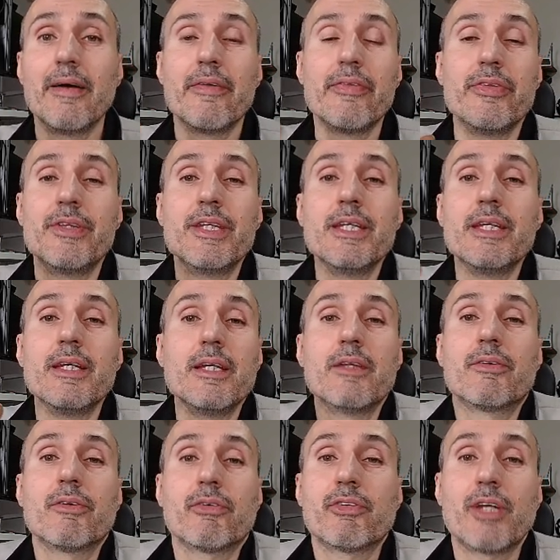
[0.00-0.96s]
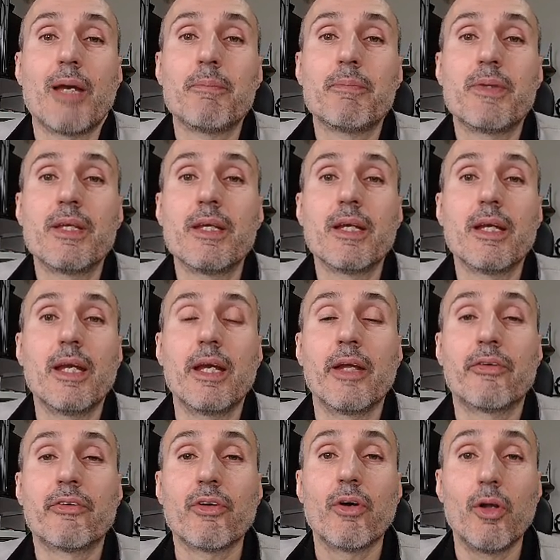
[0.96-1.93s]
the intercepting
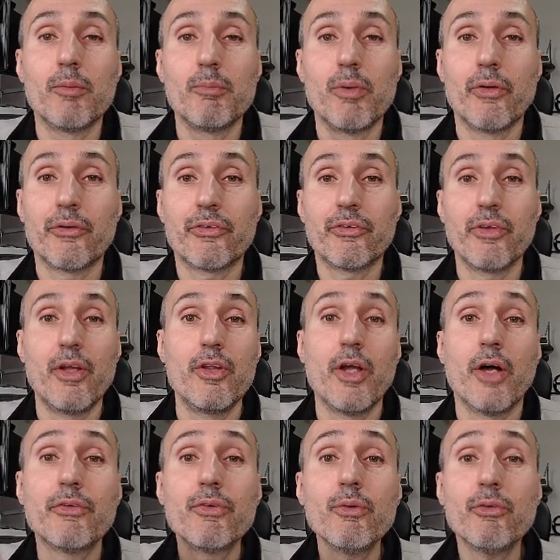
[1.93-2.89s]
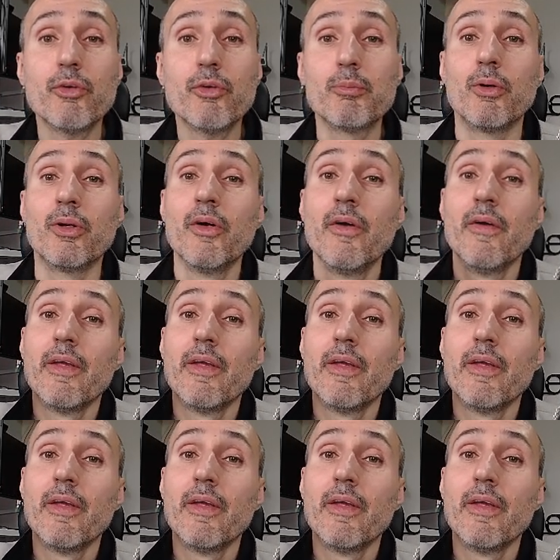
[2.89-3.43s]
is almost not usable.